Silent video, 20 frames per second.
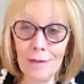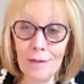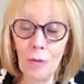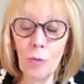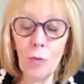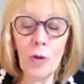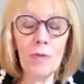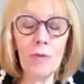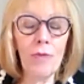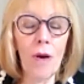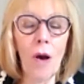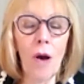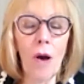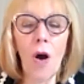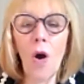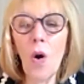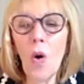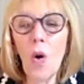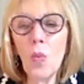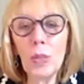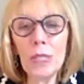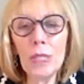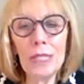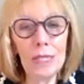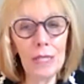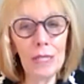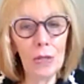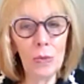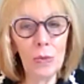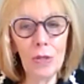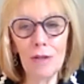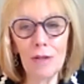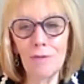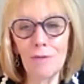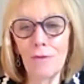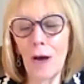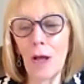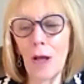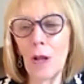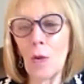We've always known that
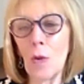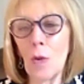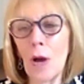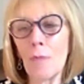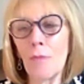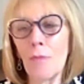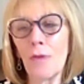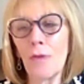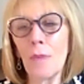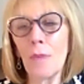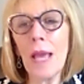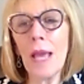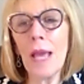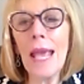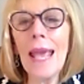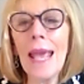follow-up from